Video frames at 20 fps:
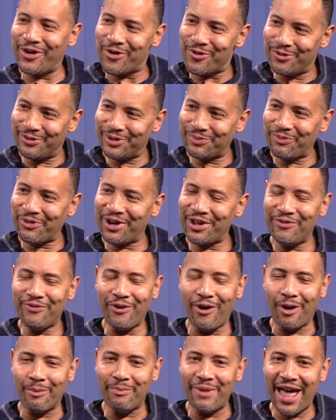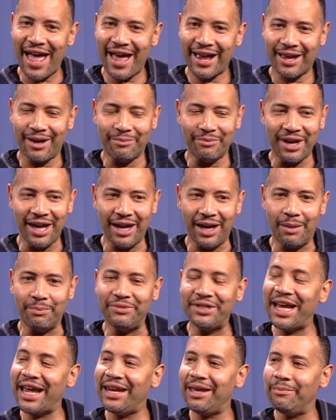goes pretty far back, I'm, mm -hmm. and
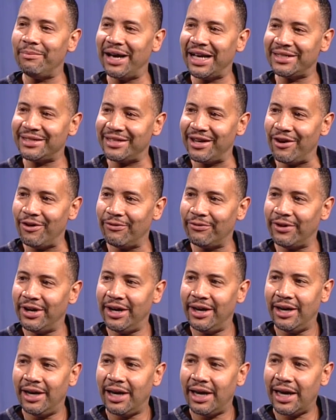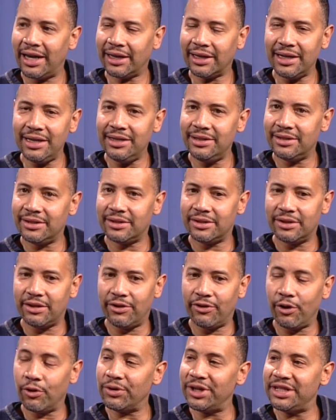I'm dating myself at least
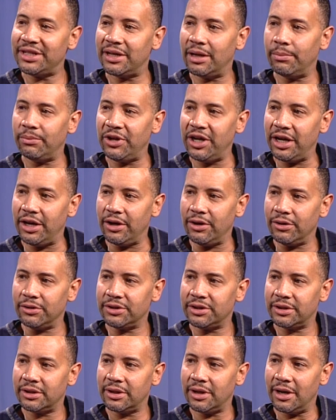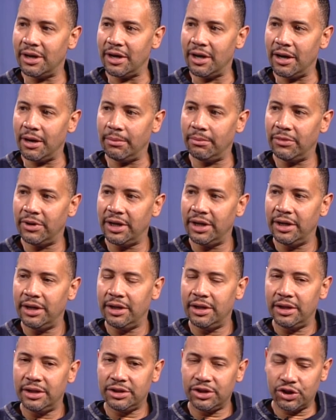30 some years. Wow. Um,
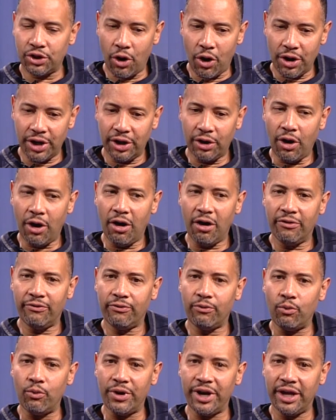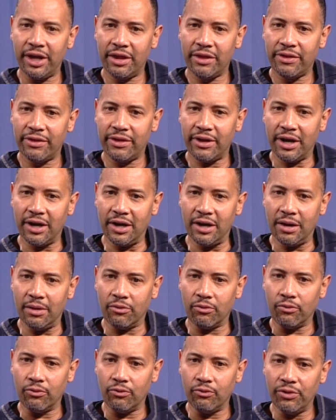started off with uh,
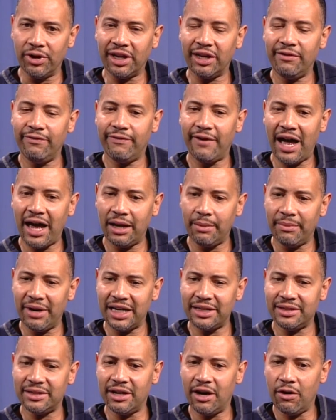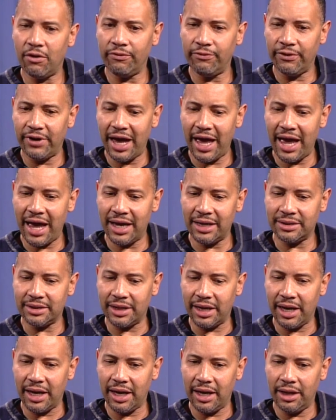really finding myself
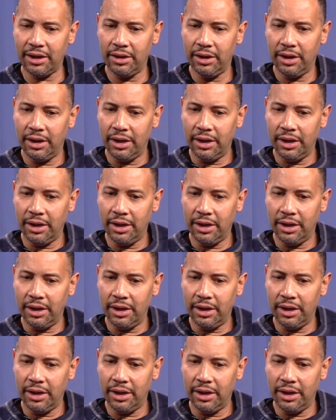as a